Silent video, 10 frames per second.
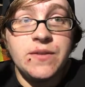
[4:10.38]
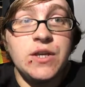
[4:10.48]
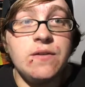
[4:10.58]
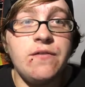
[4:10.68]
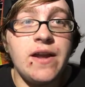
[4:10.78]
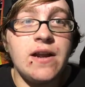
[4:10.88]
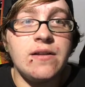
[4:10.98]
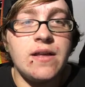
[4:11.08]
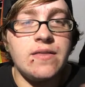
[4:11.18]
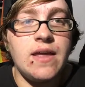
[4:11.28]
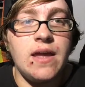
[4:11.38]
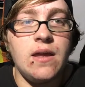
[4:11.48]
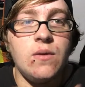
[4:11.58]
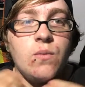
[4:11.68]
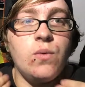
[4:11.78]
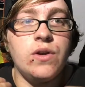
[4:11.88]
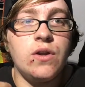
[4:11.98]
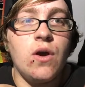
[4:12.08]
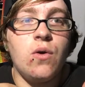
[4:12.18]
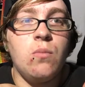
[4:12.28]
you'd figure that they
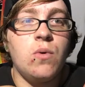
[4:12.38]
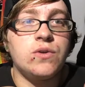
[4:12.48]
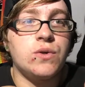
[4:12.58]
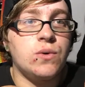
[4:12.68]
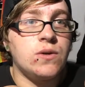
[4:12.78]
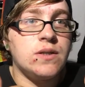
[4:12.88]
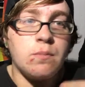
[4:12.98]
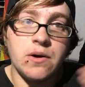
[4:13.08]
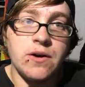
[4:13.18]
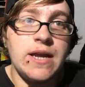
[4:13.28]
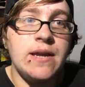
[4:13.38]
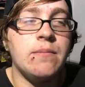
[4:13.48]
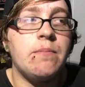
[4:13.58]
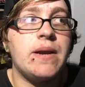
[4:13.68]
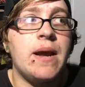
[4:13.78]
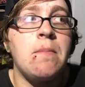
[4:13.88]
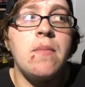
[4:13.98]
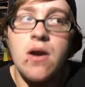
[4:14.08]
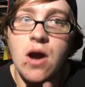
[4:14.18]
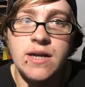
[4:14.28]
would go more towards Bernie, but
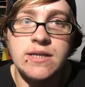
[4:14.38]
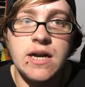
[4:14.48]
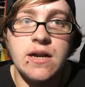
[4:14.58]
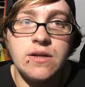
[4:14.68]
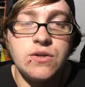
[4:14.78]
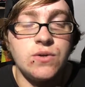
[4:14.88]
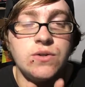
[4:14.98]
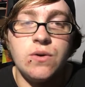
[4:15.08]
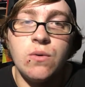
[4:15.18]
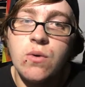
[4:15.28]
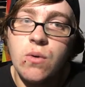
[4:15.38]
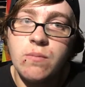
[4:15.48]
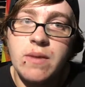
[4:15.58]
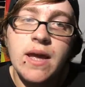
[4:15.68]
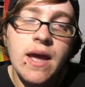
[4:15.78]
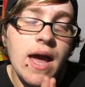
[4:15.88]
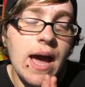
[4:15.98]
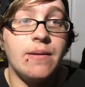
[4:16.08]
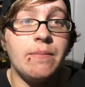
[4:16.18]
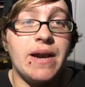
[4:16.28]
I'm not entirely sure, so don't quote me.
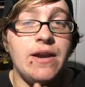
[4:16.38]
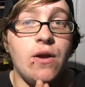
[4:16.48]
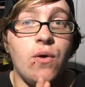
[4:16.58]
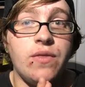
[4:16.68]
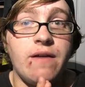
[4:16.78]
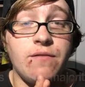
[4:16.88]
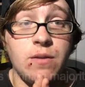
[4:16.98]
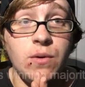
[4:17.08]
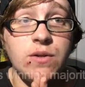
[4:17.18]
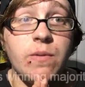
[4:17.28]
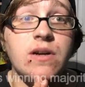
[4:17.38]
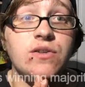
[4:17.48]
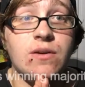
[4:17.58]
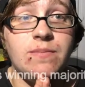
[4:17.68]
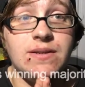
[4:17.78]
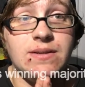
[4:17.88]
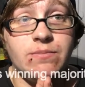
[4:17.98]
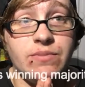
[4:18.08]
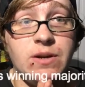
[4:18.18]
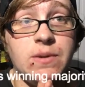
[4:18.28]
But I know that for the most part, Trump
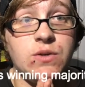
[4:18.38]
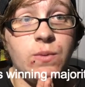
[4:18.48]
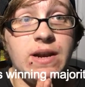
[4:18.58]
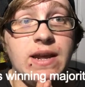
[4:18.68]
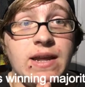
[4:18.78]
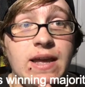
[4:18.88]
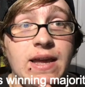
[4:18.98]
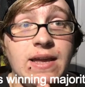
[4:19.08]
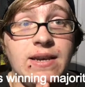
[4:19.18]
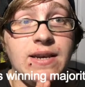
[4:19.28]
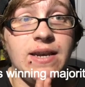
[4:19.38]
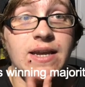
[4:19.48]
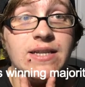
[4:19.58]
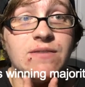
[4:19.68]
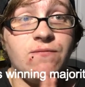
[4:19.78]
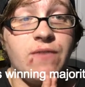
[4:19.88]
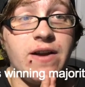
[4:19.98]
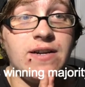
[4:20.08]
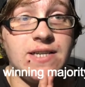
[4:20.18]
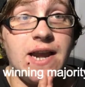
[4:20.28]
is pretty much winning, and it's
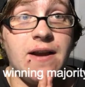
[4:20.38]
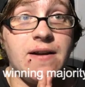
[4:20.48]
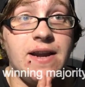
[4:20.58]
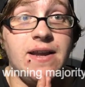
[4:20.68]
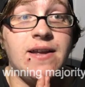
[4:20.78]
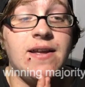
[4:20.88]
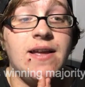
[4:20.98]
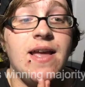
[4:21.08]
very scary.